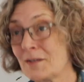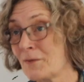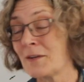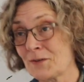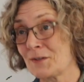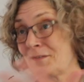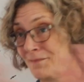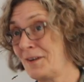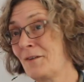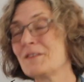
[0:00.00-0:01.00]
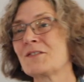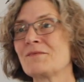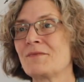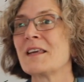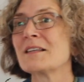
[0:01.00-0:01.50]
So this, you know,
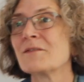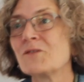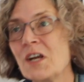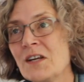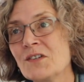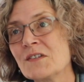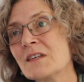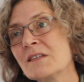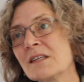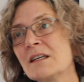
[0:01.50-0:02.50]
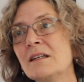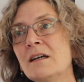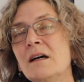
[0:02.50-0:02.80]
things have changed since then.